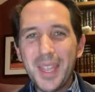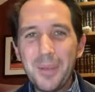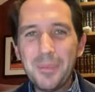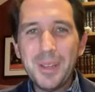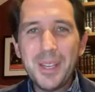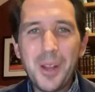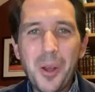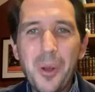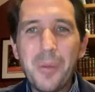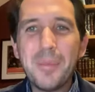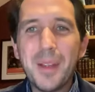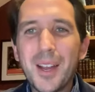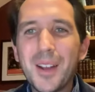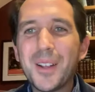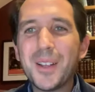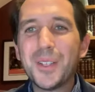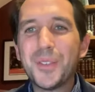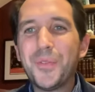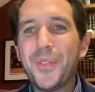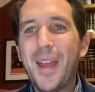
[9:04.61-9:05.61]
we know
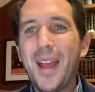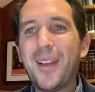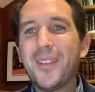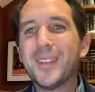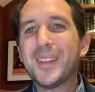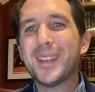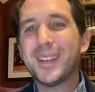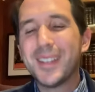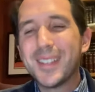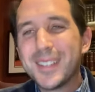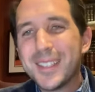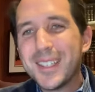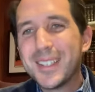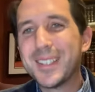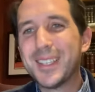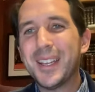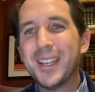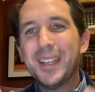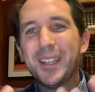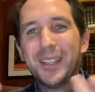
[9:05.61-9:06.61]
America's founded as this
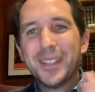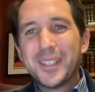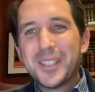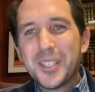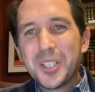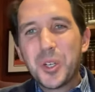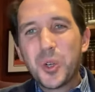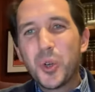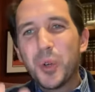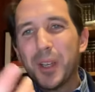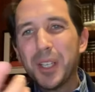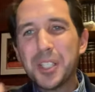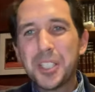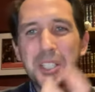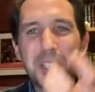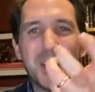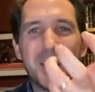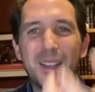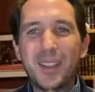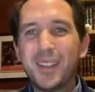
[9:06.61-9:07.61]

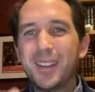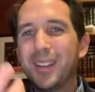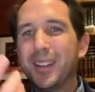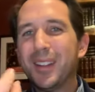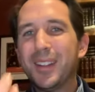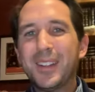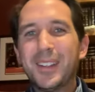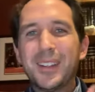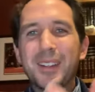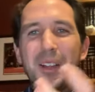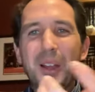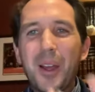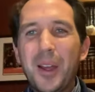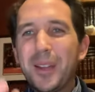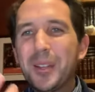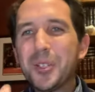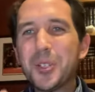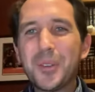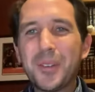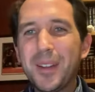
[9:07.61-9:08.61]
Christian
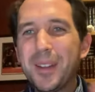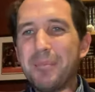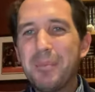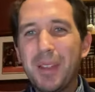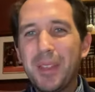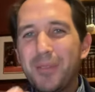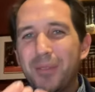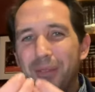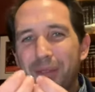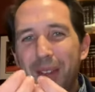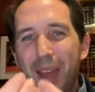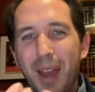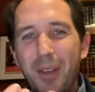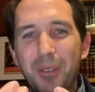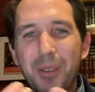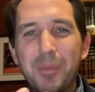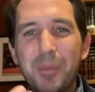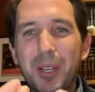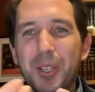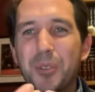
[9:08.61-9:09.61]
country, but
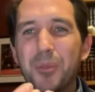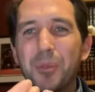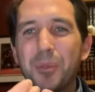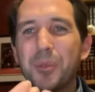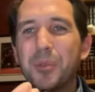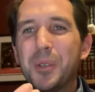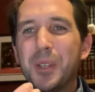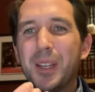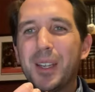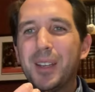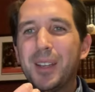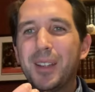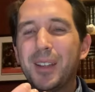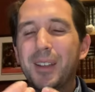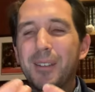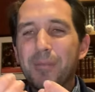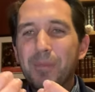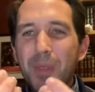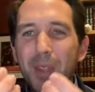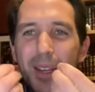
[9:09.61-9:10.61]
very much rooted
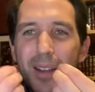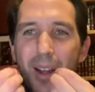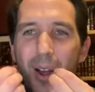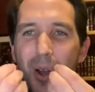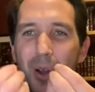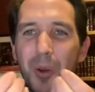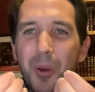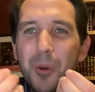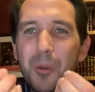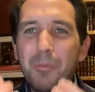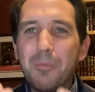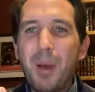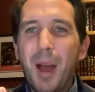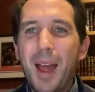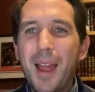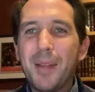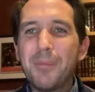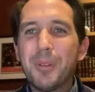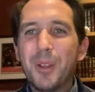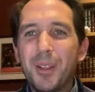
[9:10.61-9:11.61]
in our own
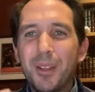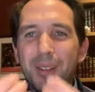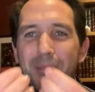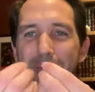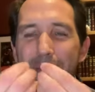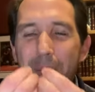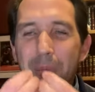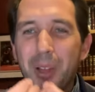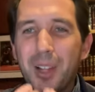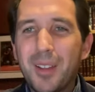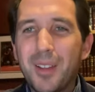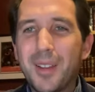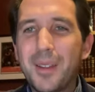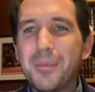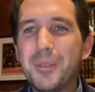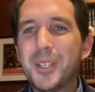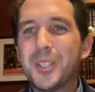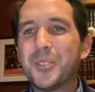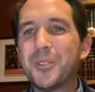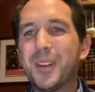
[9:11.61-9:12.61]
Bible and biblical
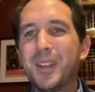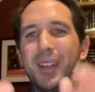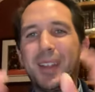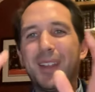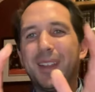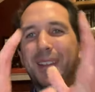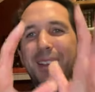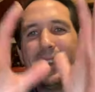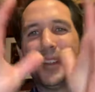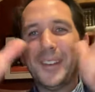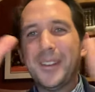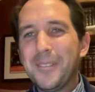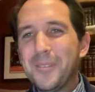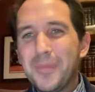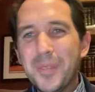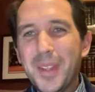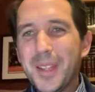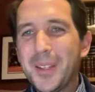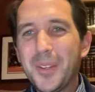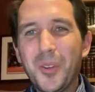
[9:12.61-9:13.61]
imagery and
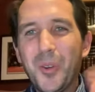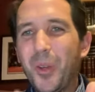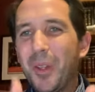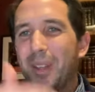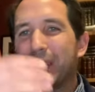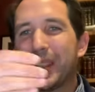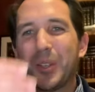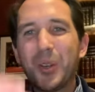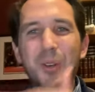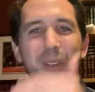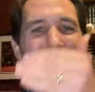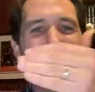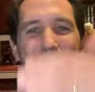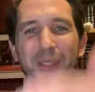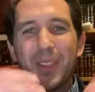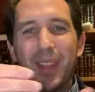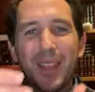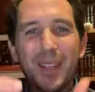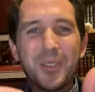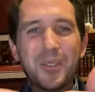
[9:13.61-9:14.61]
all sorts of
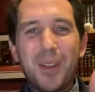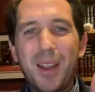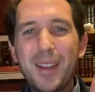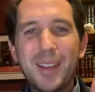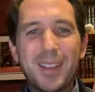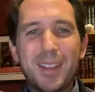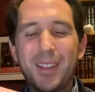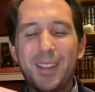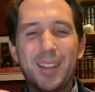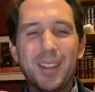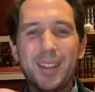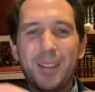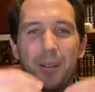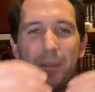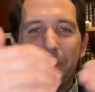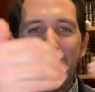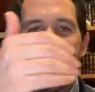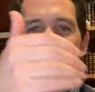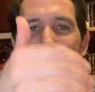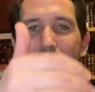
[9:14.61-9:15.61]
things, right? The
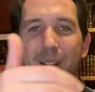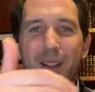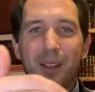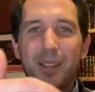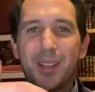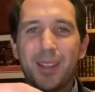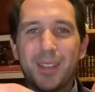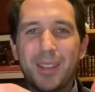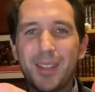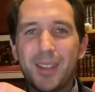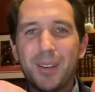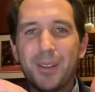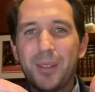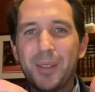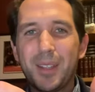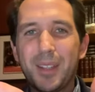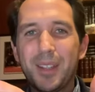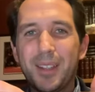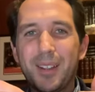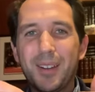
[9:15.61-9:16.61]
America, they, you know,
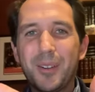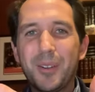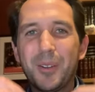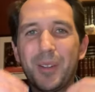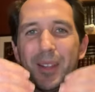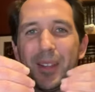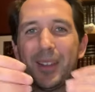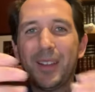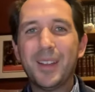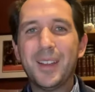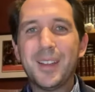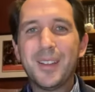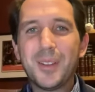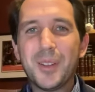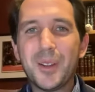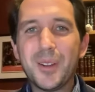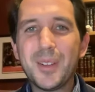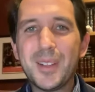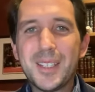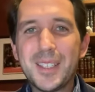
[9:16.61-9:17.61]
the
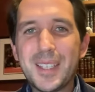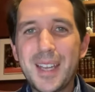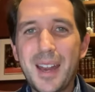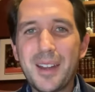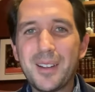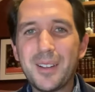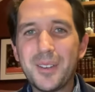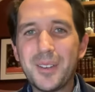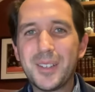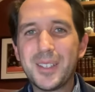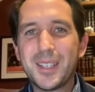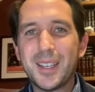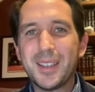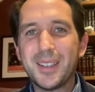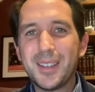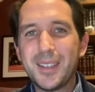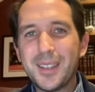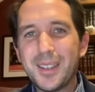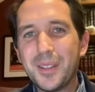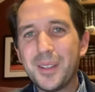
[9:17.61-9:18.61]
early settlers and
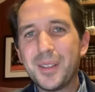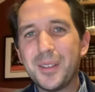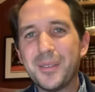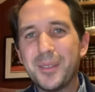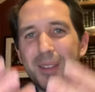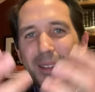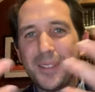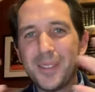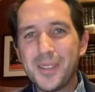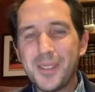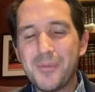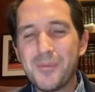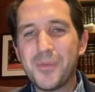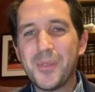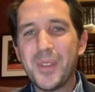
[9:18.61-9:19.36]
the